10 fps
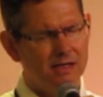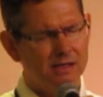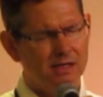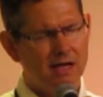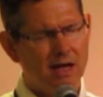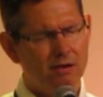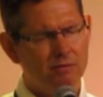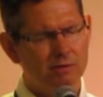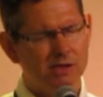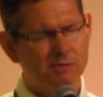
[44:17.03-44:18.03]
See how he
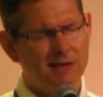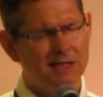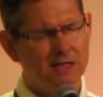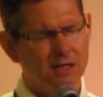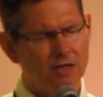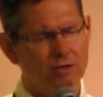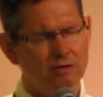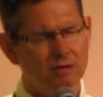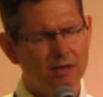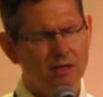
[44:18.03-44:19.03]
would speak to you
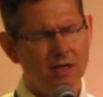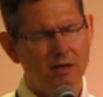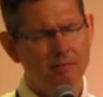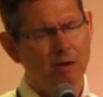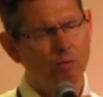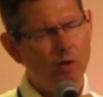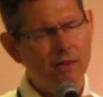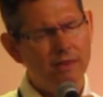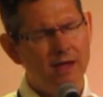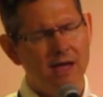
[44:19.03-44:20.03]
about
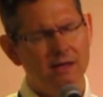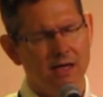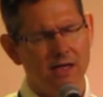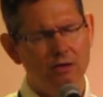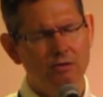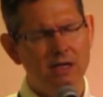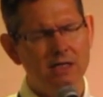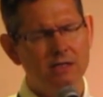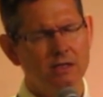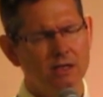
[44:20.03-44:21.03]
one thing that you
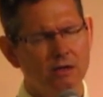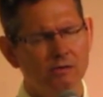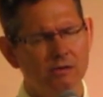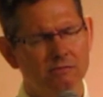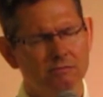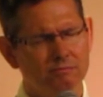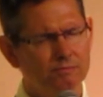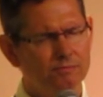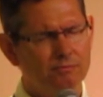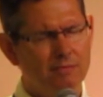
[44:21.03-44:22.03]
need to do
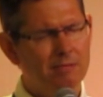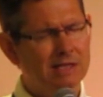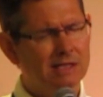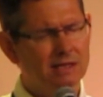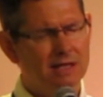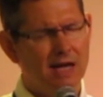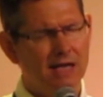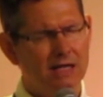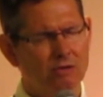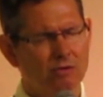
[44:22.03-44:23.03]
maybe
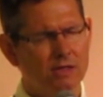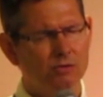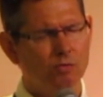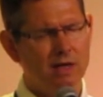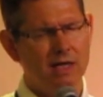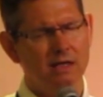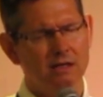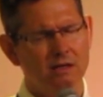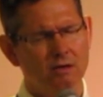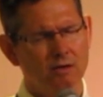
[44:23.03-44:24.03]
today or this week
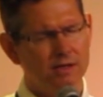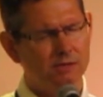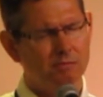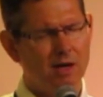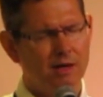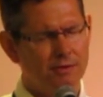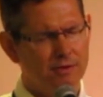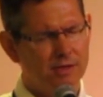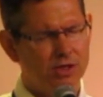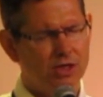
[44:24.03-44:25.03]
or this month or
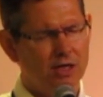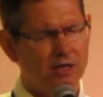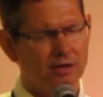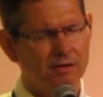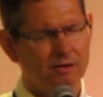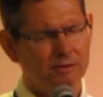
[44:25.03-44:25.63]
this year.